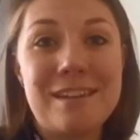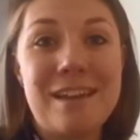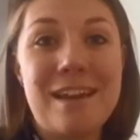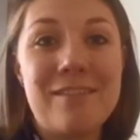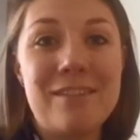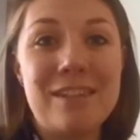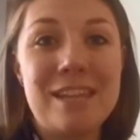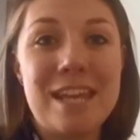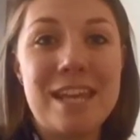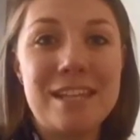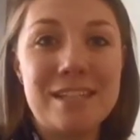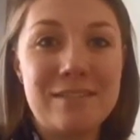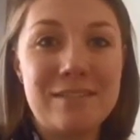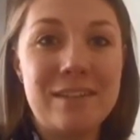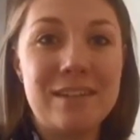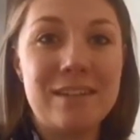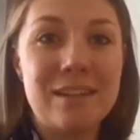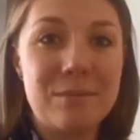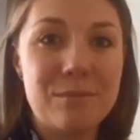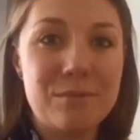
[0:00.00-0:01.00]
have at the end of
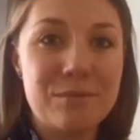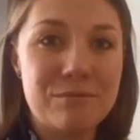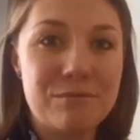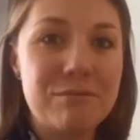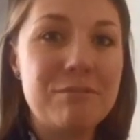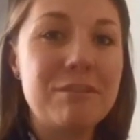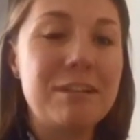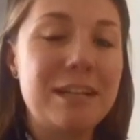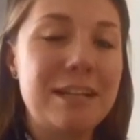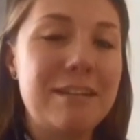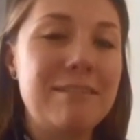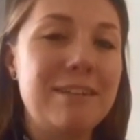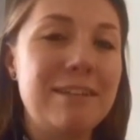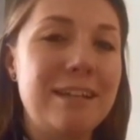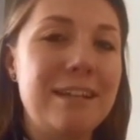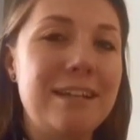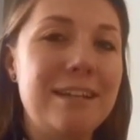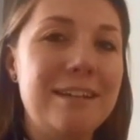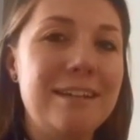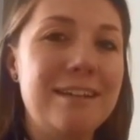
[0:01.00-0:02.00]
it, that was really,
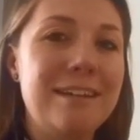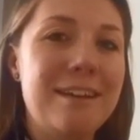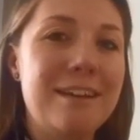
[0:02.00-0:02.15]
really